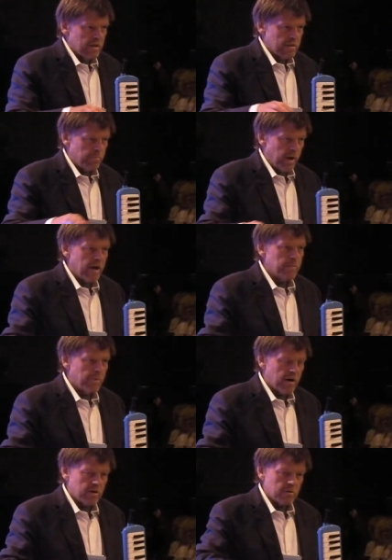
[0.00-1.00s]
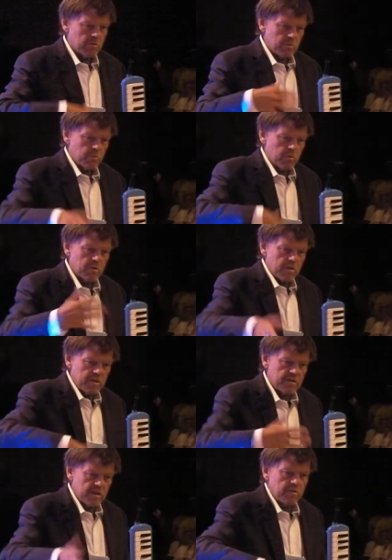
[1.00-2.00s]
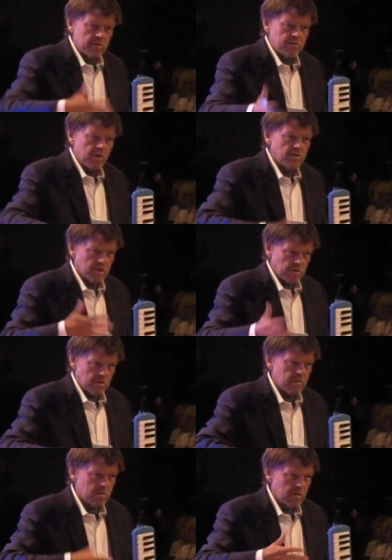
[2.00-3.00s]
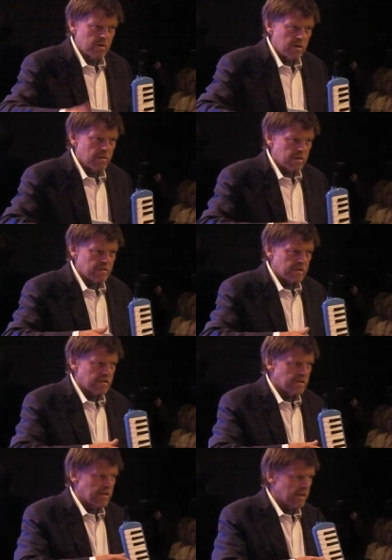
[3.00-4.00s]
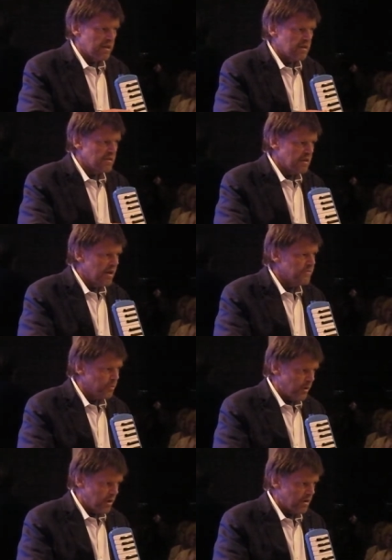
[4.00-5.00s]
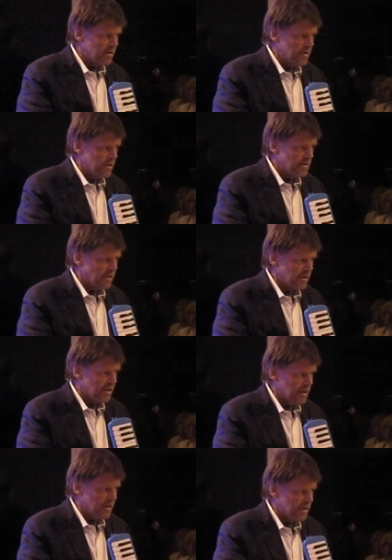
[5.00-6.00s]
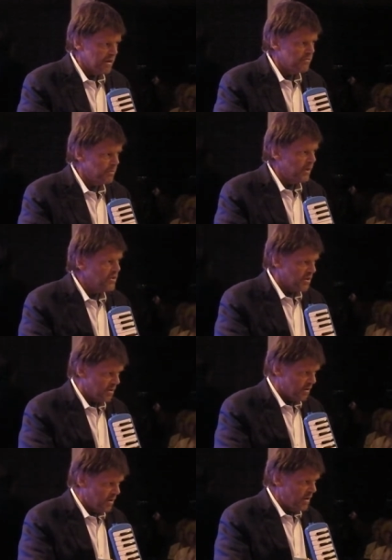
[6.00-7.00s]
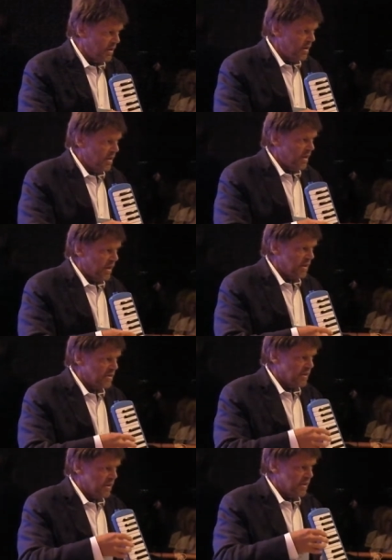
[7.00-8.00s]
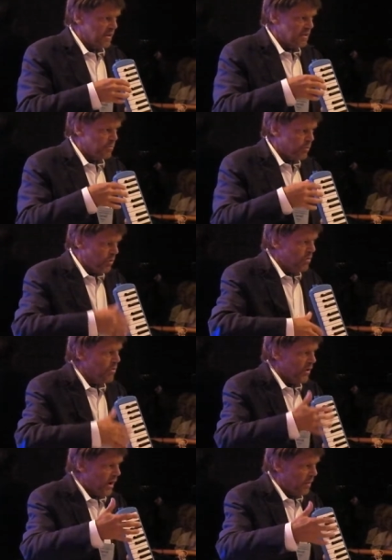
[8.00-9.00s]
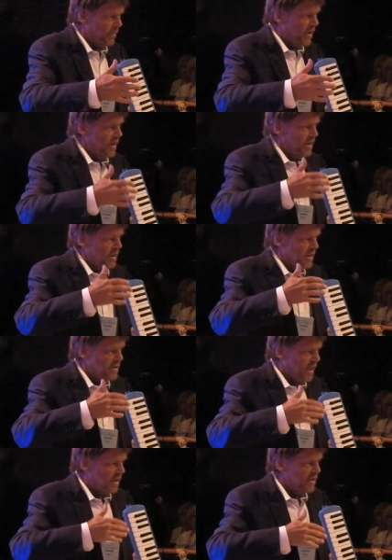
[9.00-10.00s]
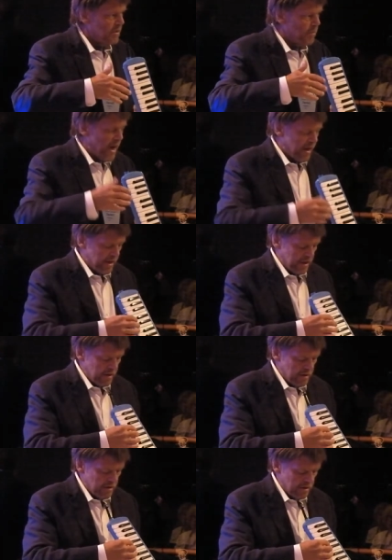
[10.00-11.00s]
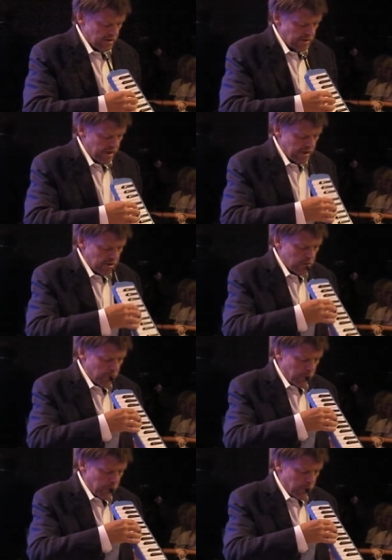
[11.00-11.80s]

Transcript: the body part will continue to function. Because this is like a software. It's like information. Okay? It's a program that's telling the body, in this case,